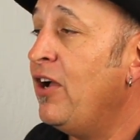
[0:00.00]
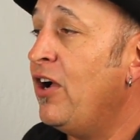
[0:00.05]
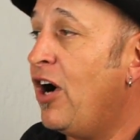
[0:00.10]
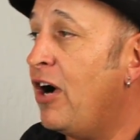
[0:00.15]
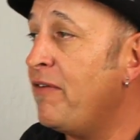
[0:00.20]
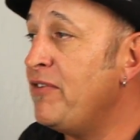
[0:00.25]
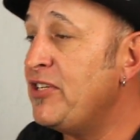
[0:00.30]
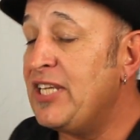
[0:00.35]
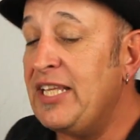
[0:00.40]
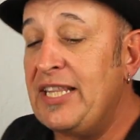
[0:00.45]

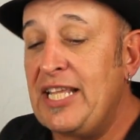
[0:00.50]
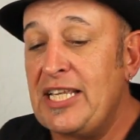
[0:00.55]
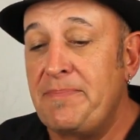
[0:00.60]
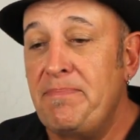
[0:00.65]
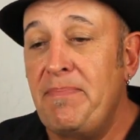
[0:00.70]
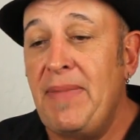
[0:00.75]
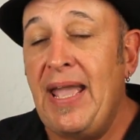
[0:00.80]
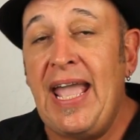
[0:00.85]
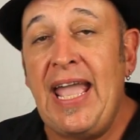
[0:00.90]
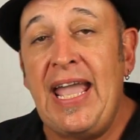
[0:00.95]
Obviously there's
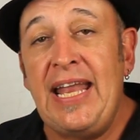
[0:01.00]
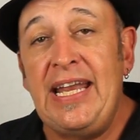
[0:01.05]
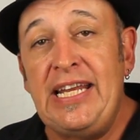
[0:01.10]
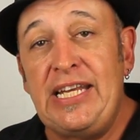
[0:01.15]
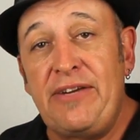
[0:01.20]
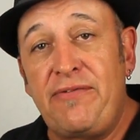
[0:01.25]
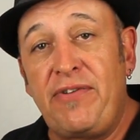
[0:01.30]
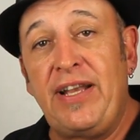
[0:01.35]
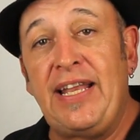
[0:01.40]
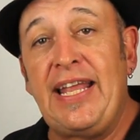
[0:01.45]
many
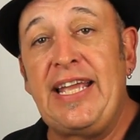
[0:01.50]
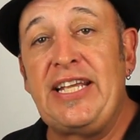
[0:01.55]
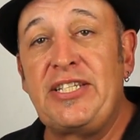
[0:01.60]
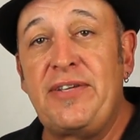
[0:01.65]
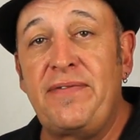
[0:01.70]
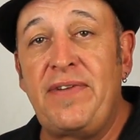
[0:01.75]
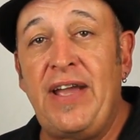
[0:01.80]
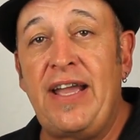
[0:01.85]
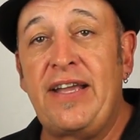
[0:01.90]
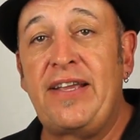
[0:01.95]
different lengths
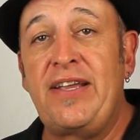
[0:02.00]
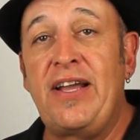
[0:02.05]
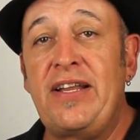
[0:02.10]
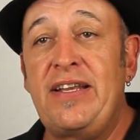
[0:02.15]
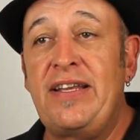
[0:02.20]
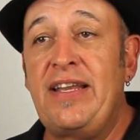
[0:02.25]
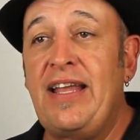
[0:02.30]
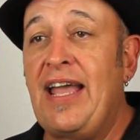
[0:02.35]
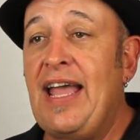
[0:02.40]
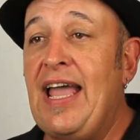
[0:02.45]
of
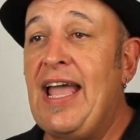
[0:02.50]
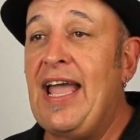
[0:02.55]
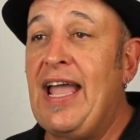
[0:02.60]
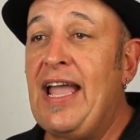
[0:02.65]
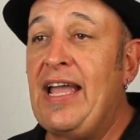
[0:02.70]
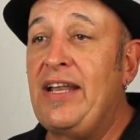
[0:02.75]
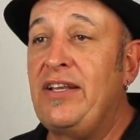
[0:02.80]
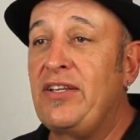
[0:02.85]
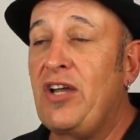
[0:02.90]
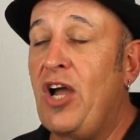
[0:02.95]
haircut
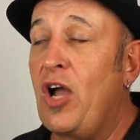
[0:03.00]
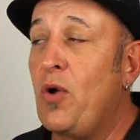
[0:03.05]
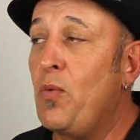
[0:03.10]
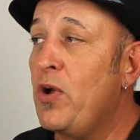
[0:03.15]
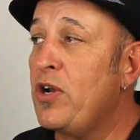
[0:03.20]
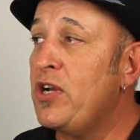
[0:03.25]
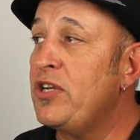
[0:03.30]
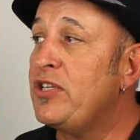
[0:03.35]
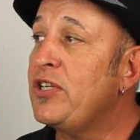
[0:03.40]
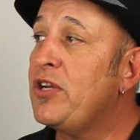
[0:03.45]
and I
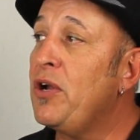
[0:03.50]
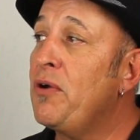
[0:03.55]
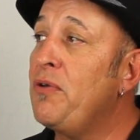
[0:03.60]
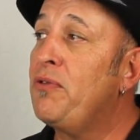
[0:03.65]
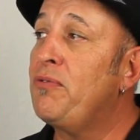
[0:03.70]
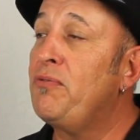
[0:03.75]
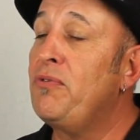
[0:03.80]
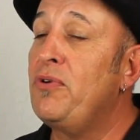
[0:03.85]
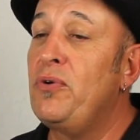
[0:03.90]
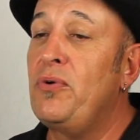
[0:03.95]
wanted to go
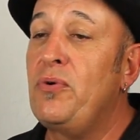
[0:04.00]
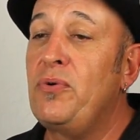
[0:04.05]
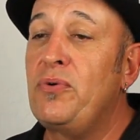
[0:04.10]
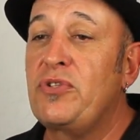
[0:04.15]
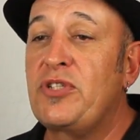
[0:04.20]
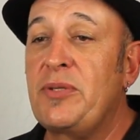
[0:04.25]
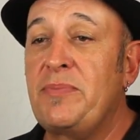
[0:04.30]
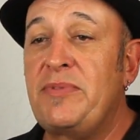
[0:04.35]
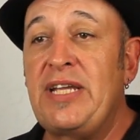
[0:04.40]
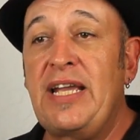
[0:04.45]
through
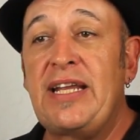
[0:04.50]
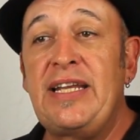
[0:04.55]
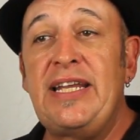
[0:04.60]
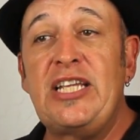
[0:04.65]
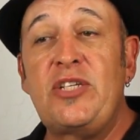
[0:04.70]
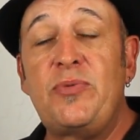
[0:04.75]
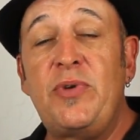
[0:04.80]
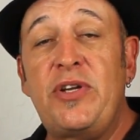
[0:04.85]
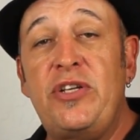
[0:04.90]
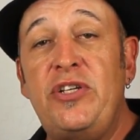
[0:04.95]
some
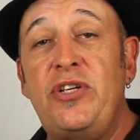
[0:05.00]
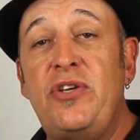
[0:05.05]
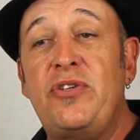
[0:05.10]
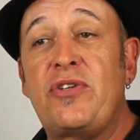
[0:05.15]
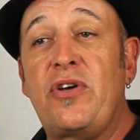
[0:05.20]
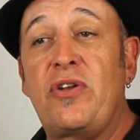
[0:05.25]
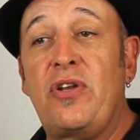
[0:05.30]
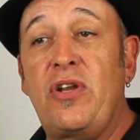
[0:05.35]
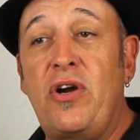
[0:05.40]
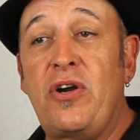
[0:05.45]
techniques we can use
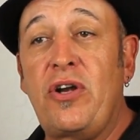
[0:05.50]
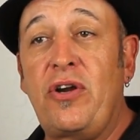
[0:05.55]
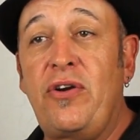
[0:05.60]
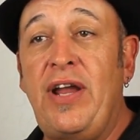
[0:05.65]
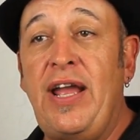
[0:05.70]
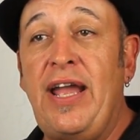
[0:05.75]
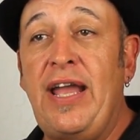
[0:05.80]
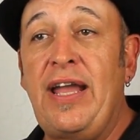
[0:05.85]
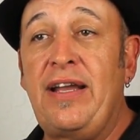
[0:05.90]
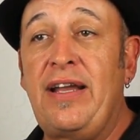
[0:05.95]
on longer
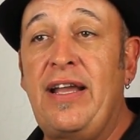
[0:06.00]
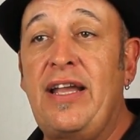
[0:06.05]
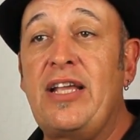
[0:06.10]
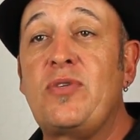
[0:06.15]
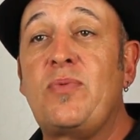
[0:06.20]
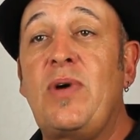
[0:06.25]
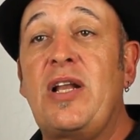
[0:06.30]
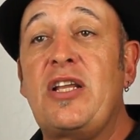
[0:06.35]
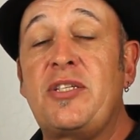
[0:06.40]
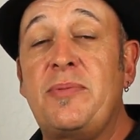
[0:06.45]
hair as
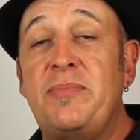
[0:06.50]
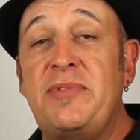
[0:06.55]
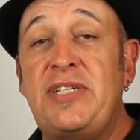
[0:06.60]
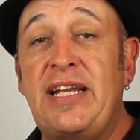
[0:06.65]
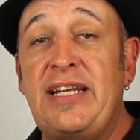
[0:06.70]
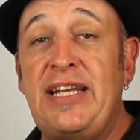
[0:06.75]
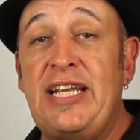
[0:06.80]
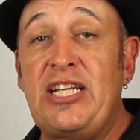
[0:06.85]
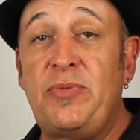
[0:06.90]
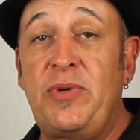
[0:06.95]
well as some
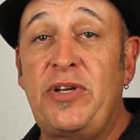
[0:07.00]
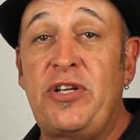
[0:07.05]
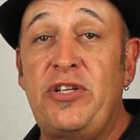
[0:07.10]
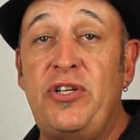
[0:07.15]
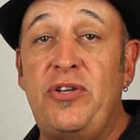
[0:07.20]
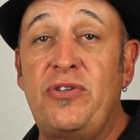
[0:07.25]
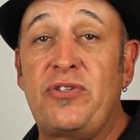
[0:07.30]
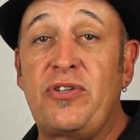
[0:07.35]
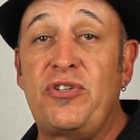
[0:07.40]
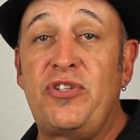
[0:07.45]
techniques we can
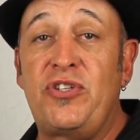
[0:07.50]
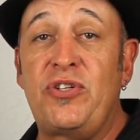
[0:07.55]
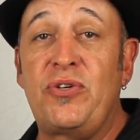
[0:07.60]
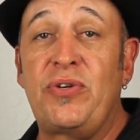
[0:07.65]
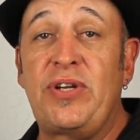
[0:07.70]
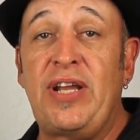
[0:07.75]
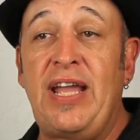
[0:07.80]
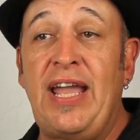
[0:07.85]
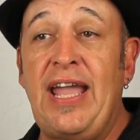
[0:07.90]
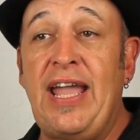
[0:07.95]
use on
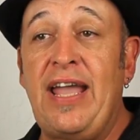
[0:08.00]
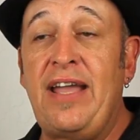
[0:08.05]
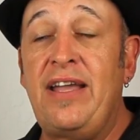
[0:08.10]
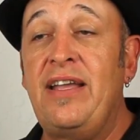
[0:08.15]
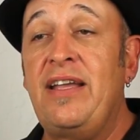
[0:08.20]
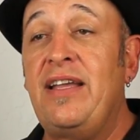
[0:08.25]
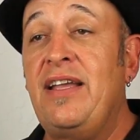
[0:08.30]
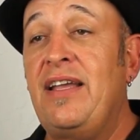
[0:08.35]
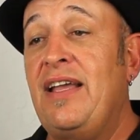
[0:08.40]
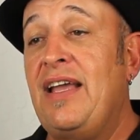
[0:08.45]
shorter hair
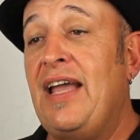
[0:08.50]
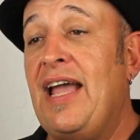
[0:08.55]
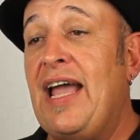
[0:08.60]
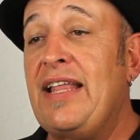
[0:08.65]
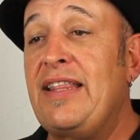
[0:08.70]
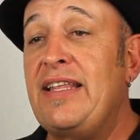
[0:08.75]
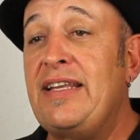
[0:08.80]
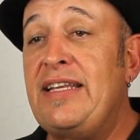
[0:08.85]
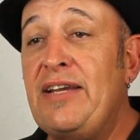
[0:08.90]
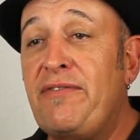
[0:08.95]

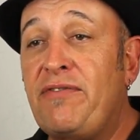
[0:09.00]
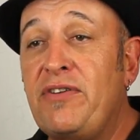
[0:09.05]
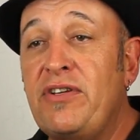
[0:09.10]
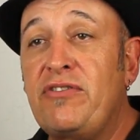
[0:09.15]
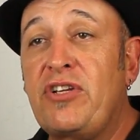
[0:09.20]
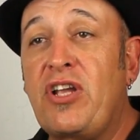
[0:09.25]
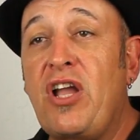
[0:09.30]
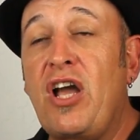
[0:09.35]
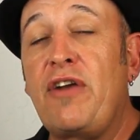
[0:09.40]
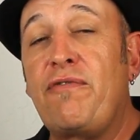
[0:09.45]
and the
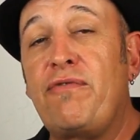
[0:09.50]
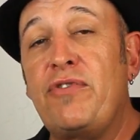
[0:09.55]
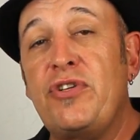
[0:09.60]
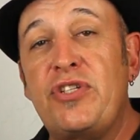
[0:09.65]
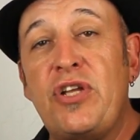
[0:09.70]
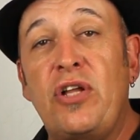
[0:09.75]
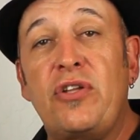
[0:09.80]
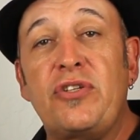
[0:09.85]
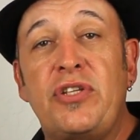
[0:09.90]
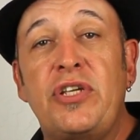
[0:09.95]
different kind of
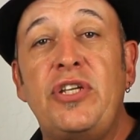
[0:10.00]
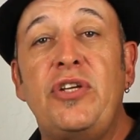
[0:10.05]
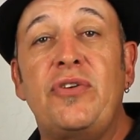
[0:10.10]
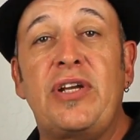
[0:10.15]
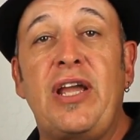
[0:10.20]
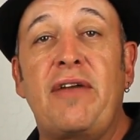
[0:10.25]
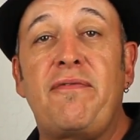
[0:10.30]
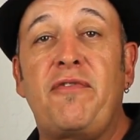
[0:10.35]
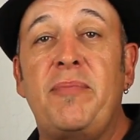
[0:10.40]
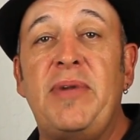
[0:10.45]
results that you'll
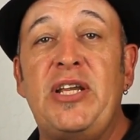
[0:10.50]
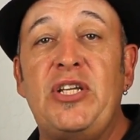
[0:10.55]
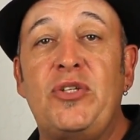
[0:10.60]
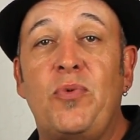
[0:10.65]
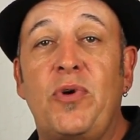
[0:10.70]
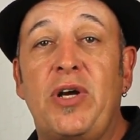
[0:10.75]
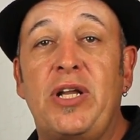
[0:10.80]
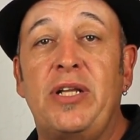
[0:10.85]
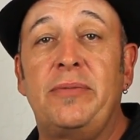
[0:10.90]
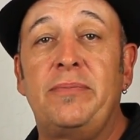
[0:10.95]
get from each
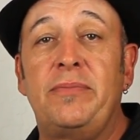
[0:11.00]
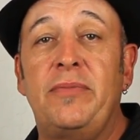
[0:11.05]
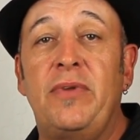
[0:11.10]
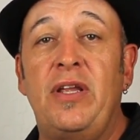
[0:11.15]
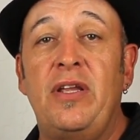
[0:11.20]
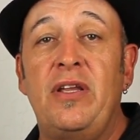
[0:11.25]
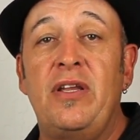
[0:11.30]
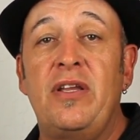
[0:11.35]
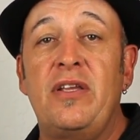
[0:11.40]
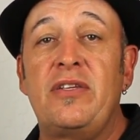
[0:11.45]
one.
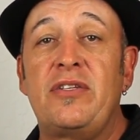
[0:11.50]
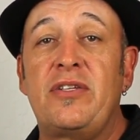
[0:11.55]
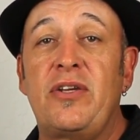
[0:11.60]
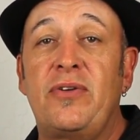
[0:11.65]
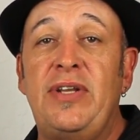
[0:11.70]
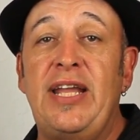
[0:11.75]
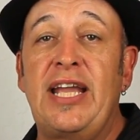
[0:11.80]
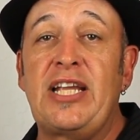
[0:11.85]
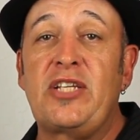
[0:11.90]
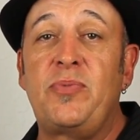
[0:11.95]
So
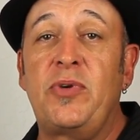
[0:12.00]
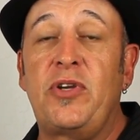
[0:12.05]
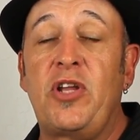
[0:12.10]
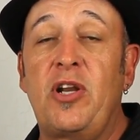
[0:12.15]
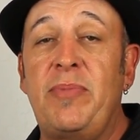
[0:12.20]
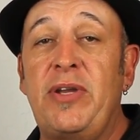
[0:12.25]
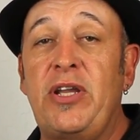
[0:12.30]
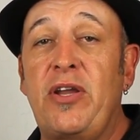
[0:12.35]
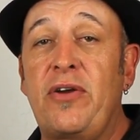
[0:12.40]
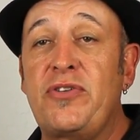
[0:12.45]
next we're going
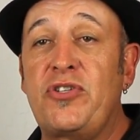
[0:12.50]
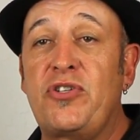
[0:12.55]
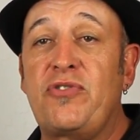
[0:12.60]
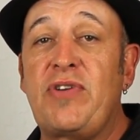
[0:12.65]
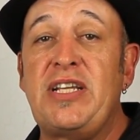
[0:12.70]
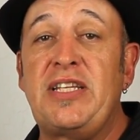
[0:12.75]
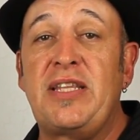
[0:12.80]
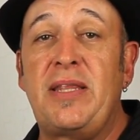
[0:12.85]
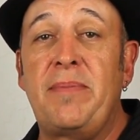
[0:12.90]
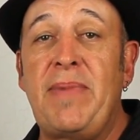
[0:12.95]
to be going
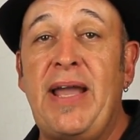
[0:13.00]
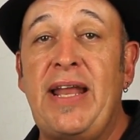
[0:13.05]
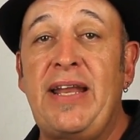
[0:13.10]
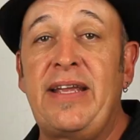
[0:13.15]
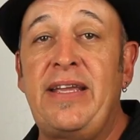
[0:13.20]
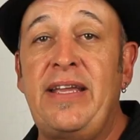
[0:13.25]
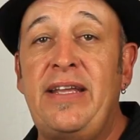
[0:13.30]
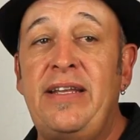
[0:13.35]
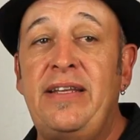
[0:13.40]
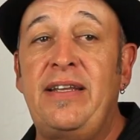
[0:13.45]
straight to the
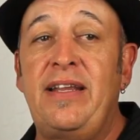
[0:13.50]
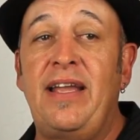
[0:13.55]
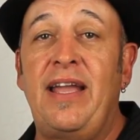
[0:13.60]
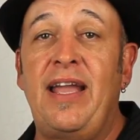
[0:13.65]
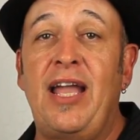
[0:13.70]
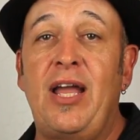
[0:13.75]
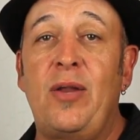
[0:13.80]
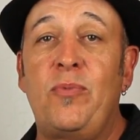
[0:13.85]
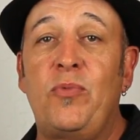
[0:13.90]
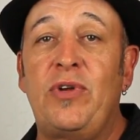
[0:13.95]
mannequin
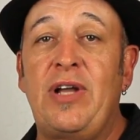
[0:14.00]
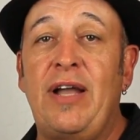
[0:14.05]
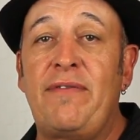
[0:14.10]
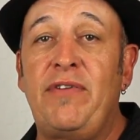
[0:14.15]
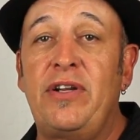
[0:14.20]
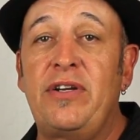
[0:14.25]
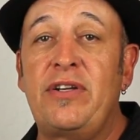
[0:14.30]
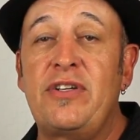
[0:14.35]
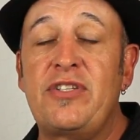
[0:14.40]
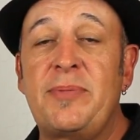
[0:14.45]
and we'll have a
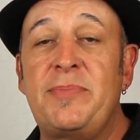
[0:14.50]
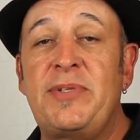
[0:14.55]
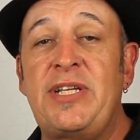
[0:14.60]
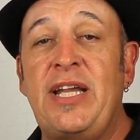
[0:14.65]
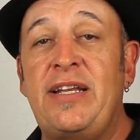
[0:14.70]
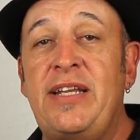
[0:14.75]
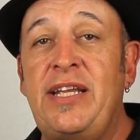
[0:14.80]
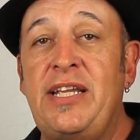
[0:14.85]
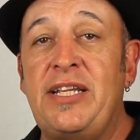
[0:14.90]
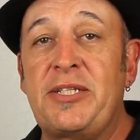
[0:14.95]
look at some
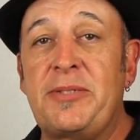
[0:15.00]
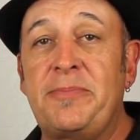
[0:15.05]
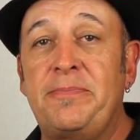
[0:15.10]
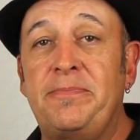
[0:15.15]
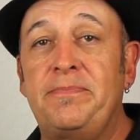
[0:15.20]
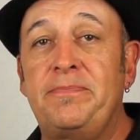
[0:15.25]
techniques.